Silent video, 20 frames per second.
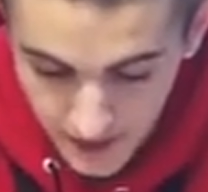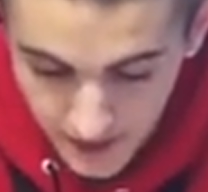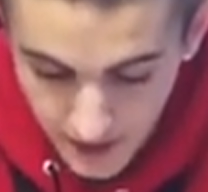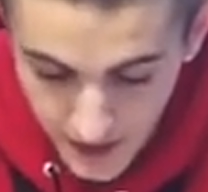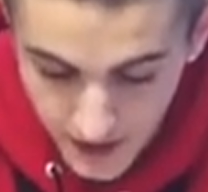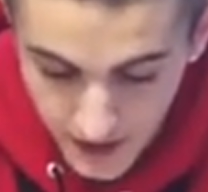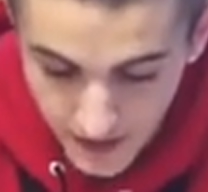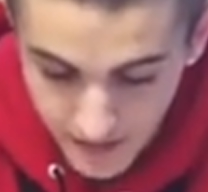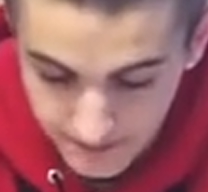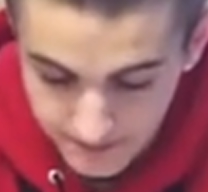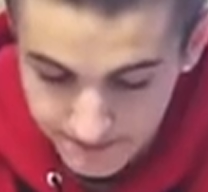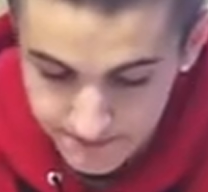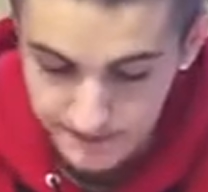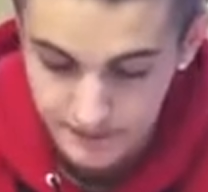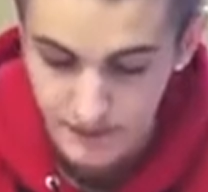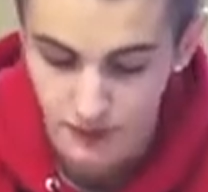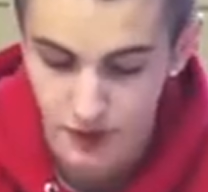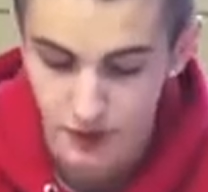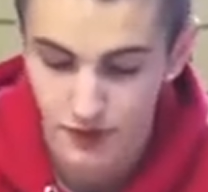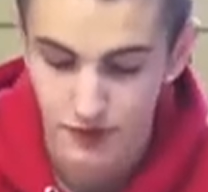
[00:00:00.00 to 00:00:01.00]
Um,
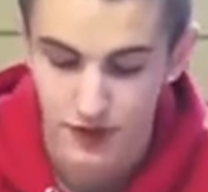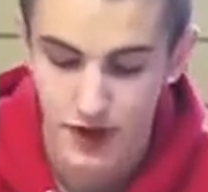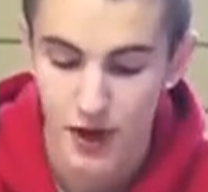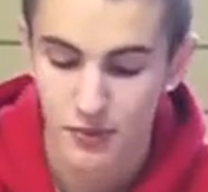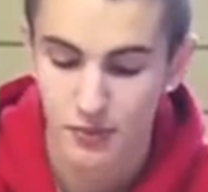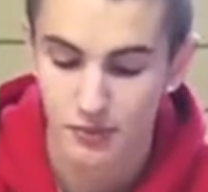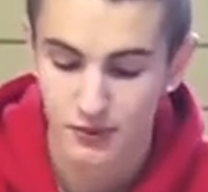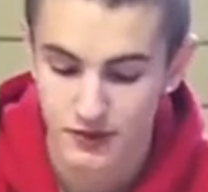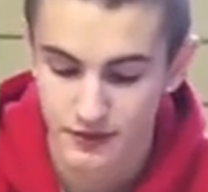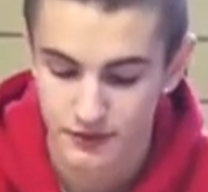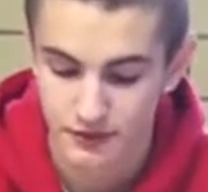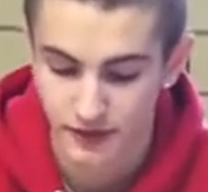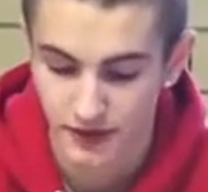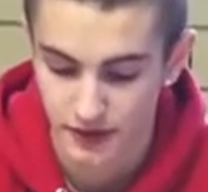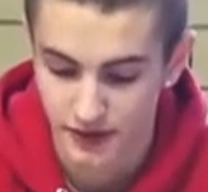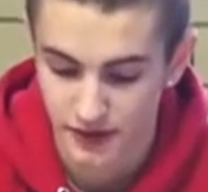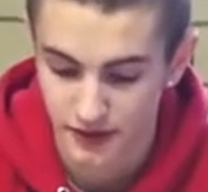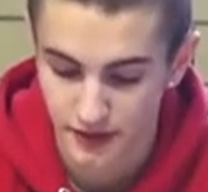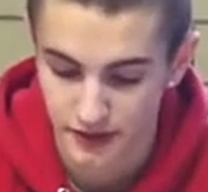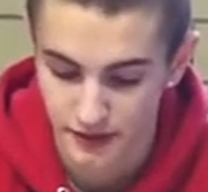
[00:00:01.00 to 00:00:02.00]
there were a couple different
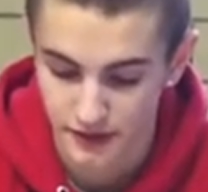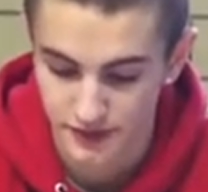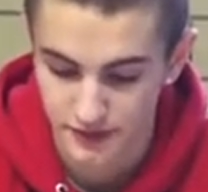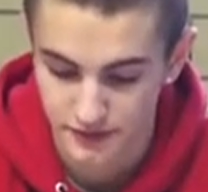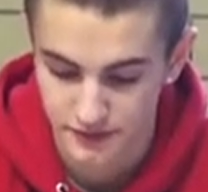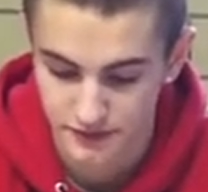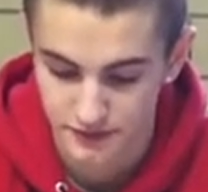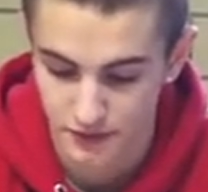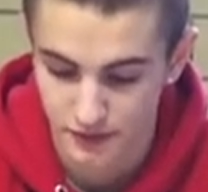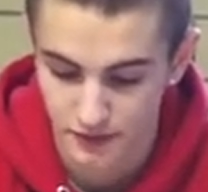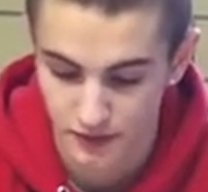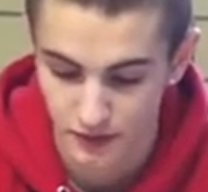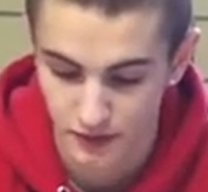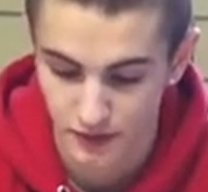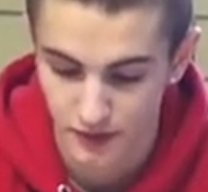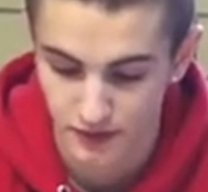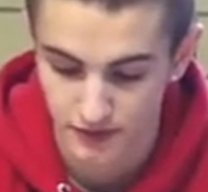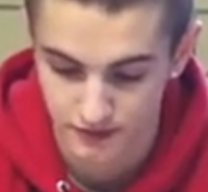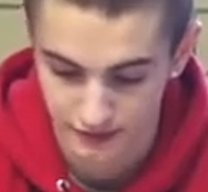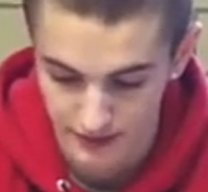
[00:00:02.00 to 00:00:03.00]
theories from the
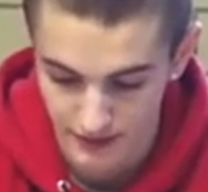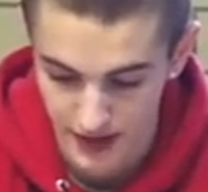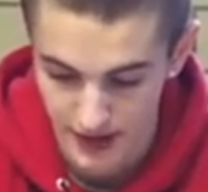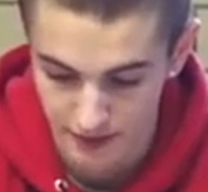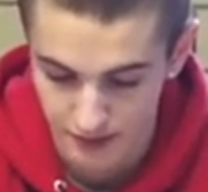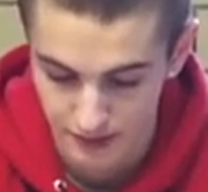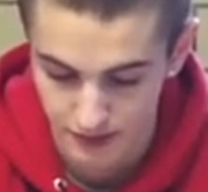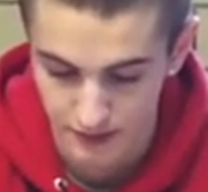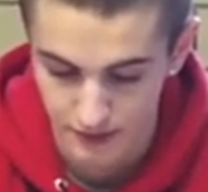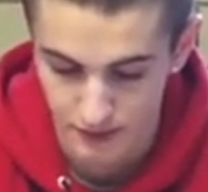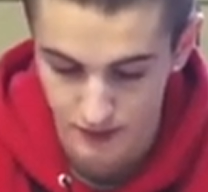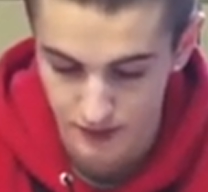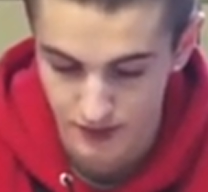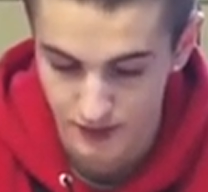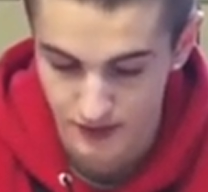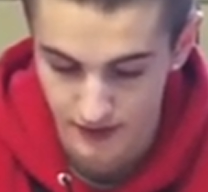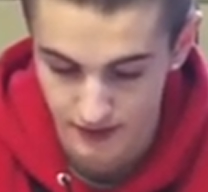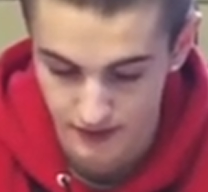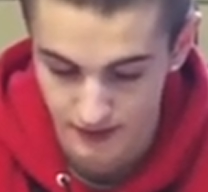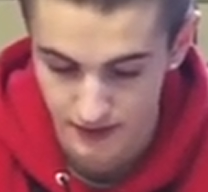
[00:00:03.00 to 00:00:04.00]
word flapper. One
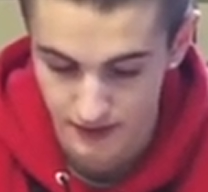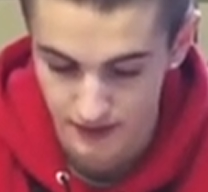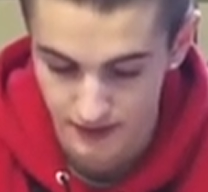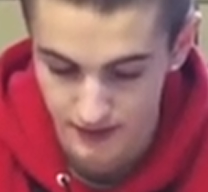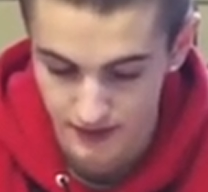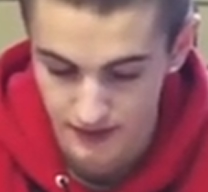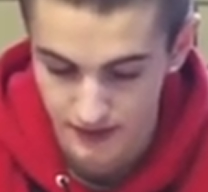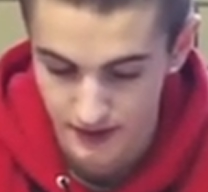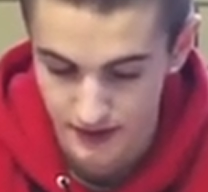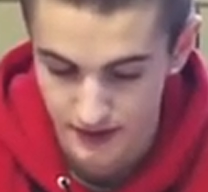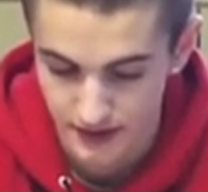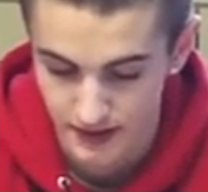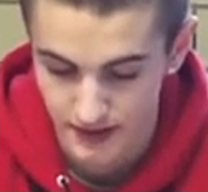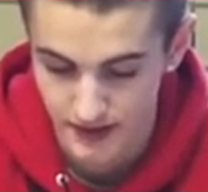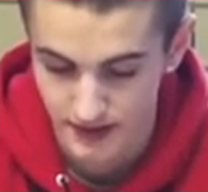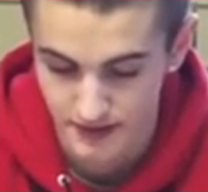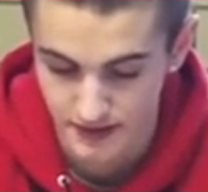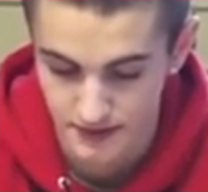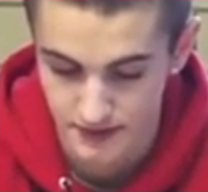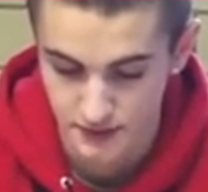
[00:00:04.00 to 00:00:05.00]
theory
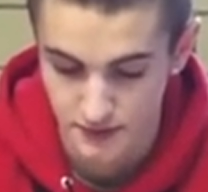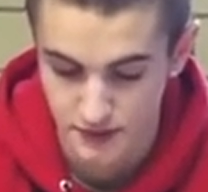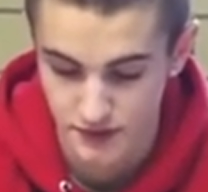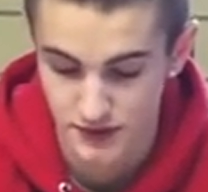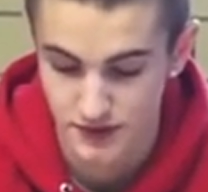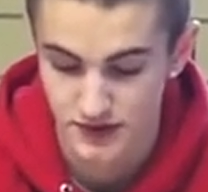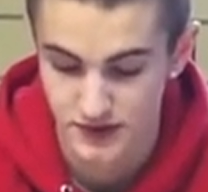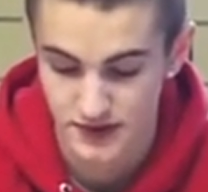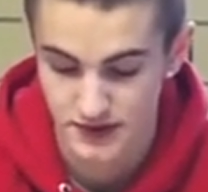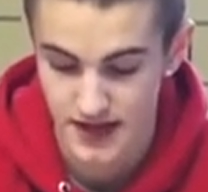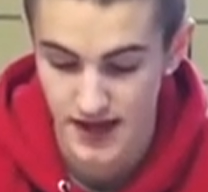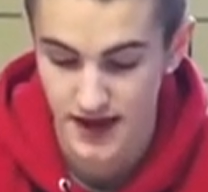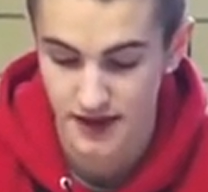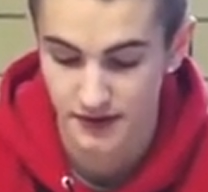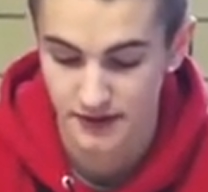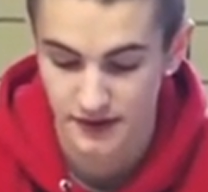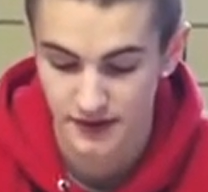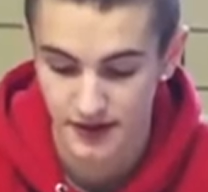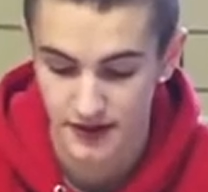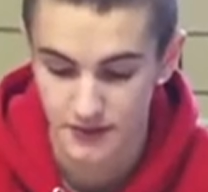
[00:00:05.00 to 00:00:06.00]
is it was the
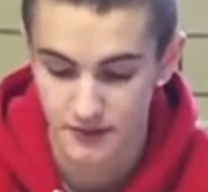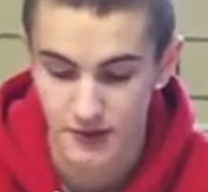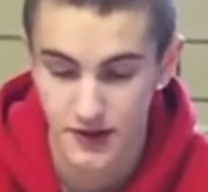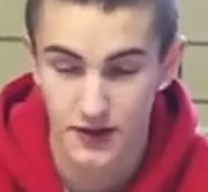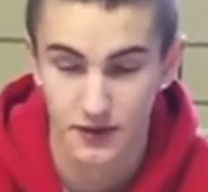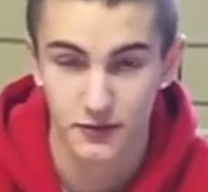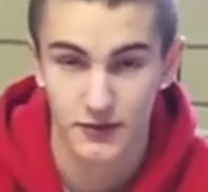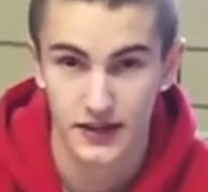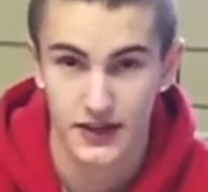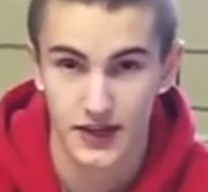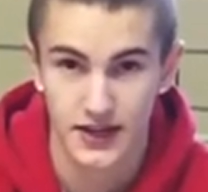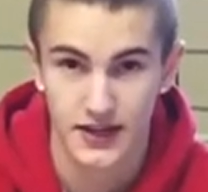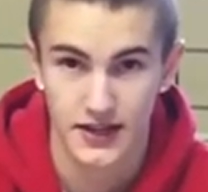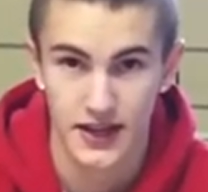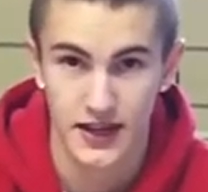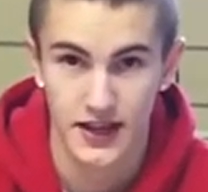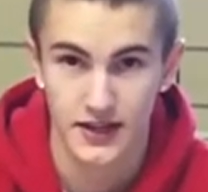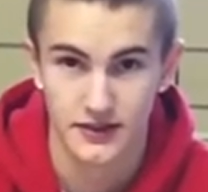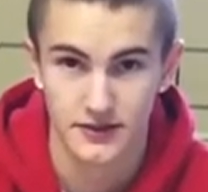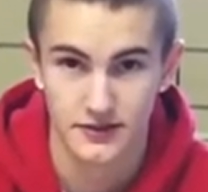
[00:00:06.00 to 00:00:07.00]
sound that they made when they
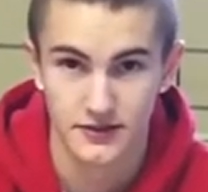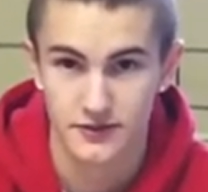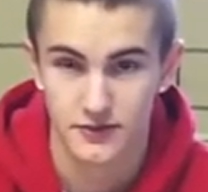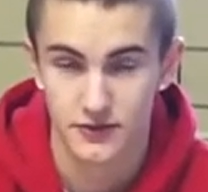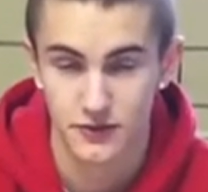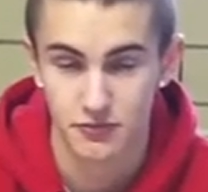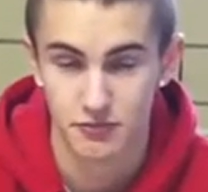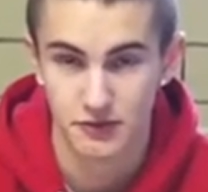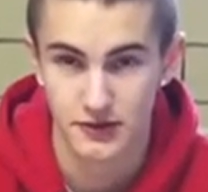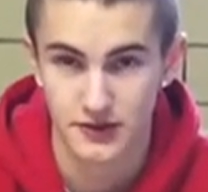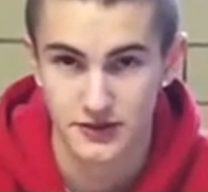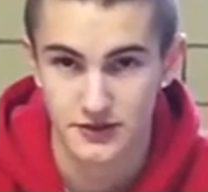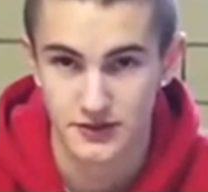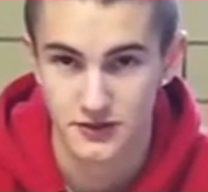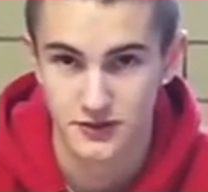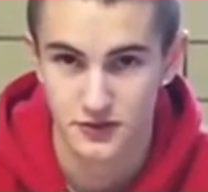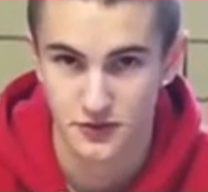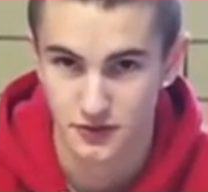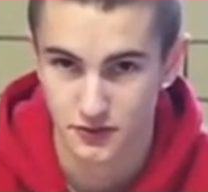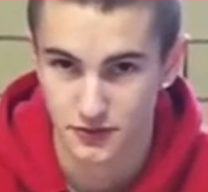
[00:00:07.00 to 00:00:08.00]
danced from beads
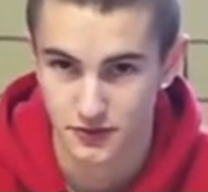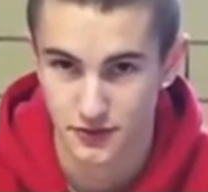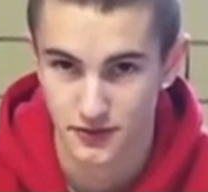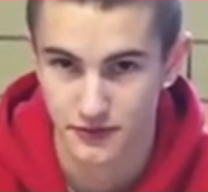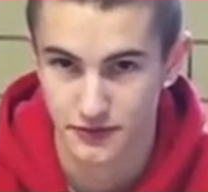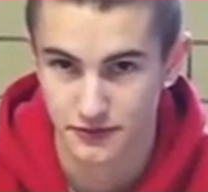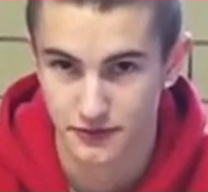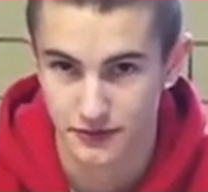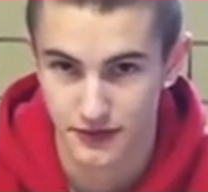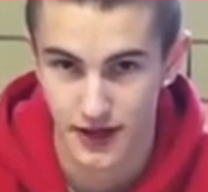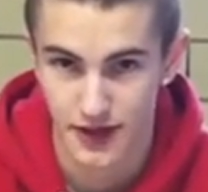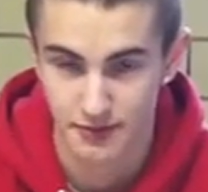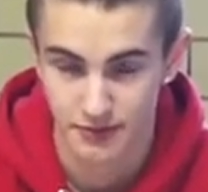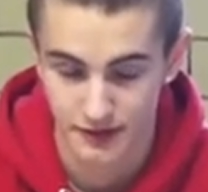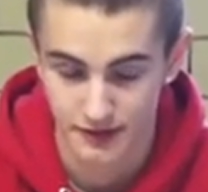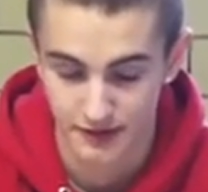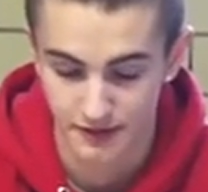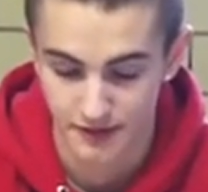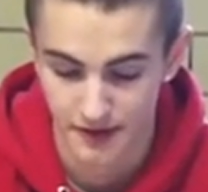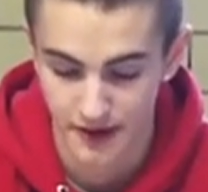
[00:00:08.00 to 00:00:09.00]
and jewelry
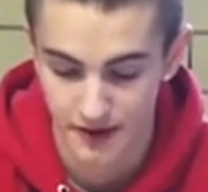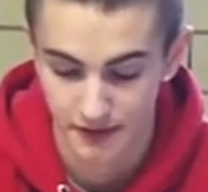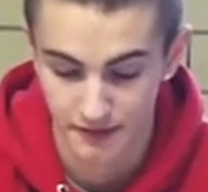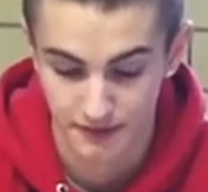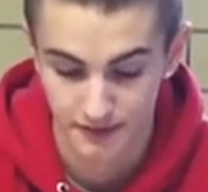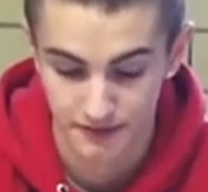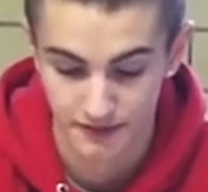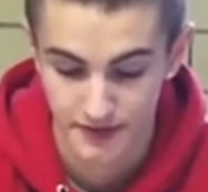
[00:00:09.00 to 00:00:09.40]
flopping around.